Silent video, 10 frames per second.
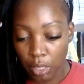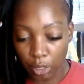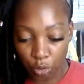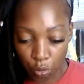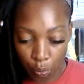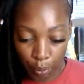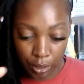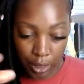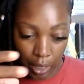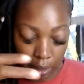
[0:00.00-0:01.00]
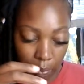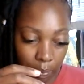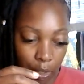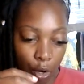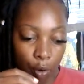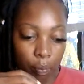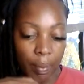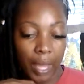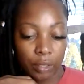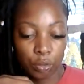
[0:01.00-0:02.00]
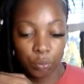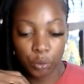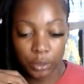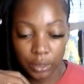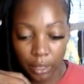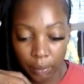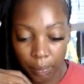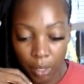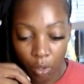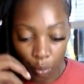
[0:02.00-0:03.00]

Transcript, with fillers: then you project the hurt back towards them